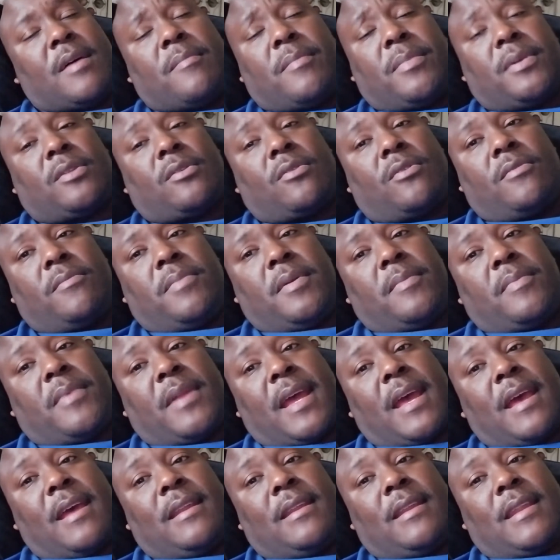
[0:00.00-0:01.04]
But the only people
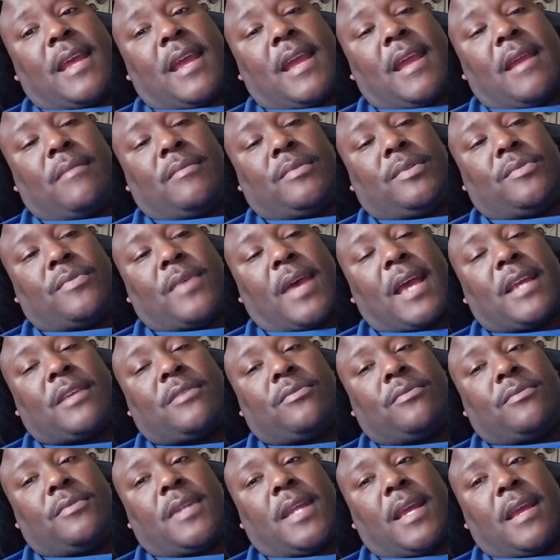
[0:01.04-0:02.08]
that had names,
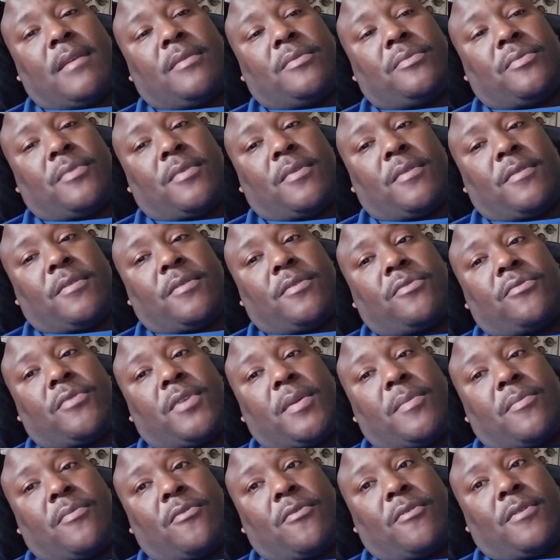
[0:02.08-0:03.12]
actual names, were the
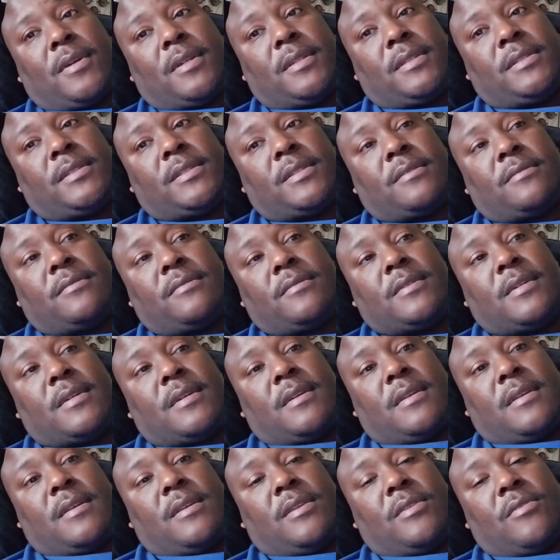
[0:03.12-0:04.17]
3 boys. So
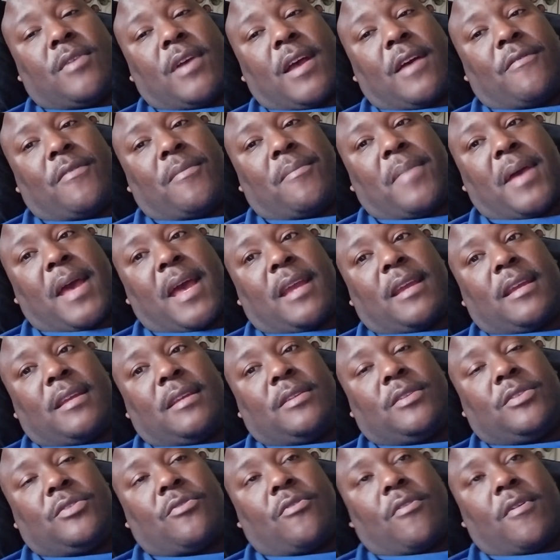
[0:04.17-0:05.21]
you'll have a back
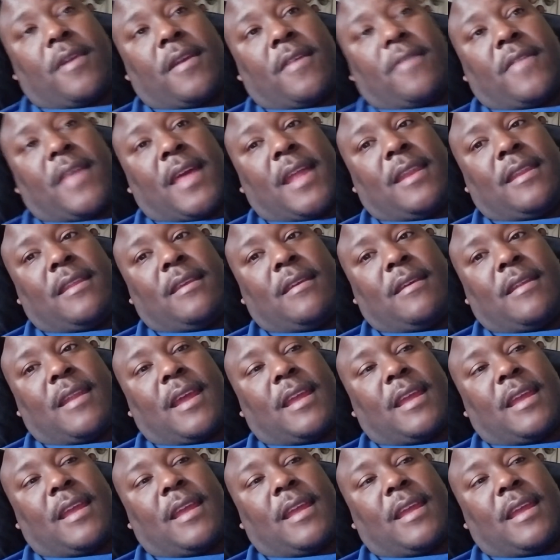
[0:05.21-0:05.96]
story of that there.